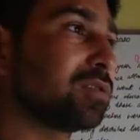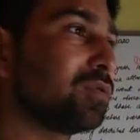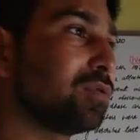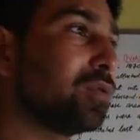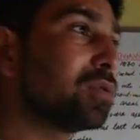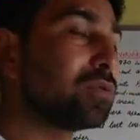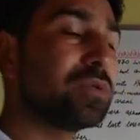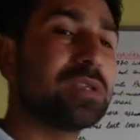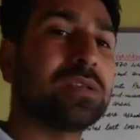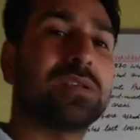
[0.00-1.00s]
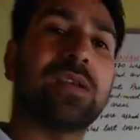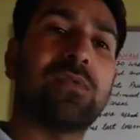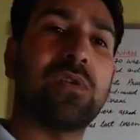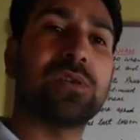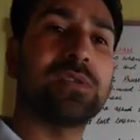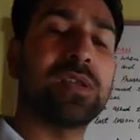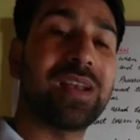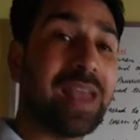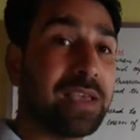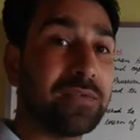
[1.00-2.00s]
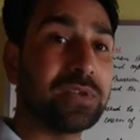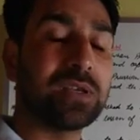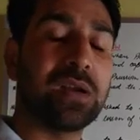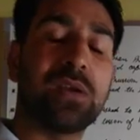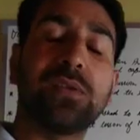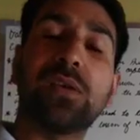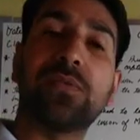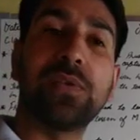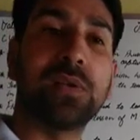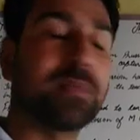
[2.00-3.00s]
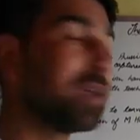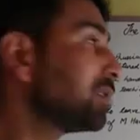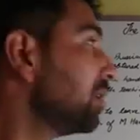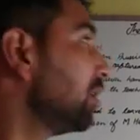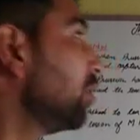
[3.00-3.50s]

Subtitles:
So those 2 districts have lost their language and their freedom as